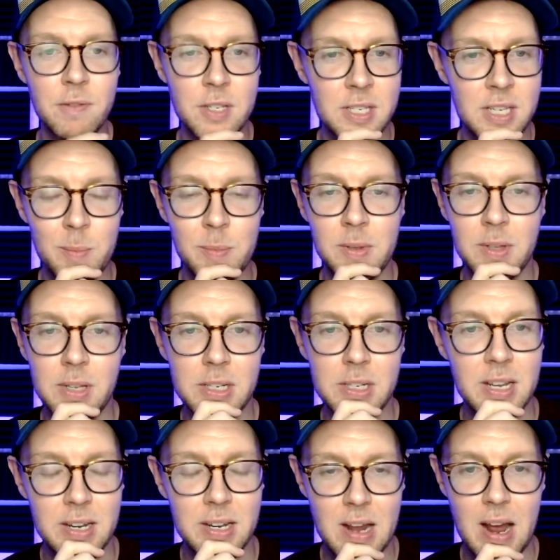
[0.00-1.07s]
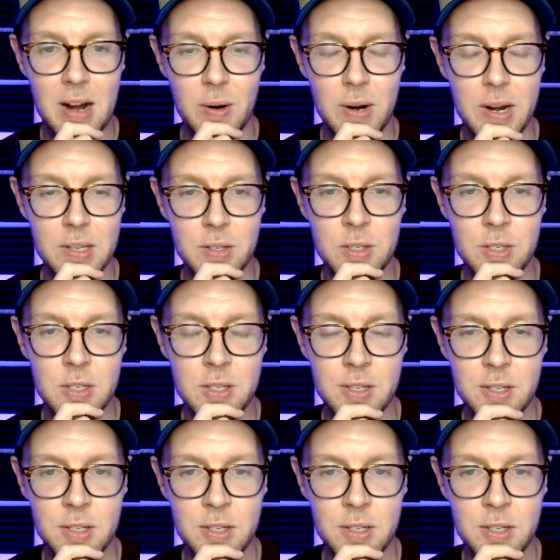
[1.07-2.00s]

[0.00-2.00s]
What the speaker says: of similar to Anares.